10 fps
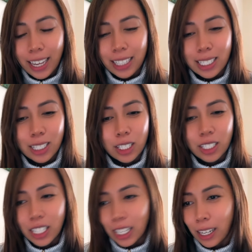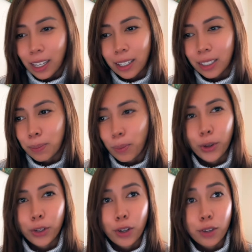It's near the
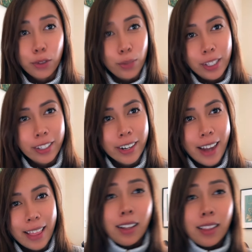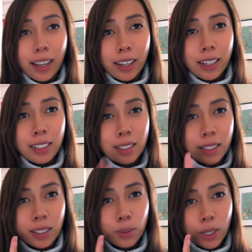border of Switzerland, like
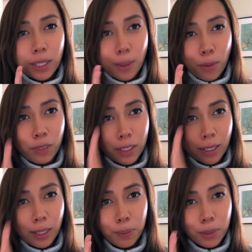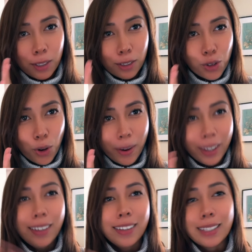what some of these clips are
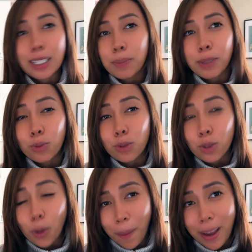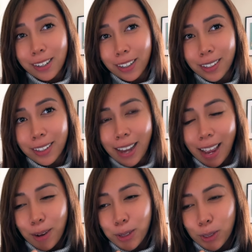showing. This place was so magical, and
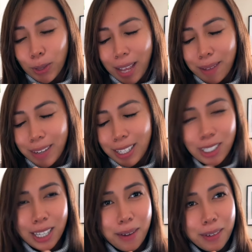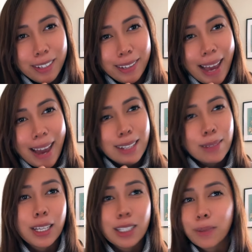I also can't wait to share with you
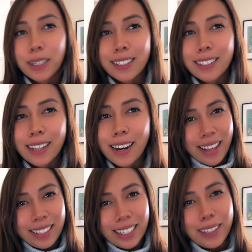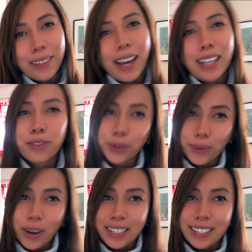guys my experience there. Thank you guys
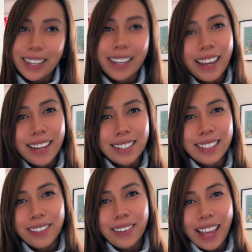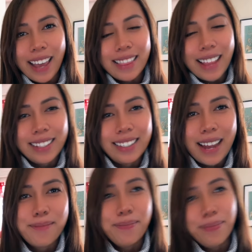for watching, and I'll see you again next time.